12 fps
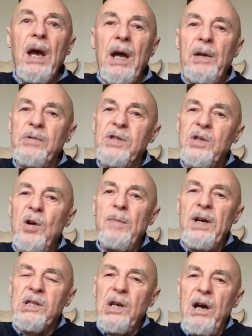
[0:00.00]
And there was so
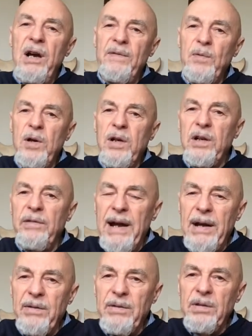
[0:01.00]
much live work
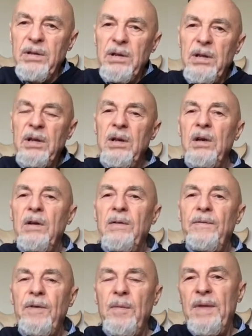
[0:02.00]
around
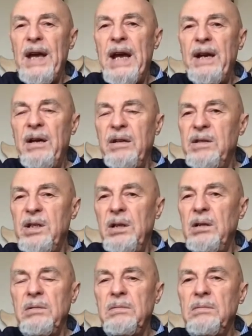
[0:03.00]
from then
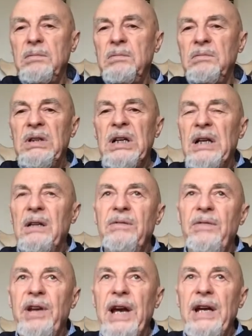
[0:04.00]
until, well,
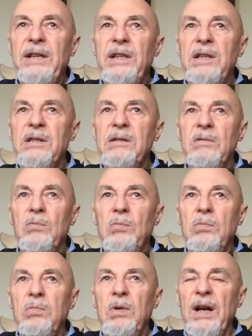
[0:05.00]
the 80s,
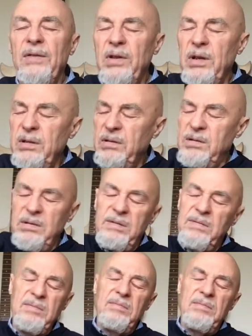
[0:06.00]
whatever it is.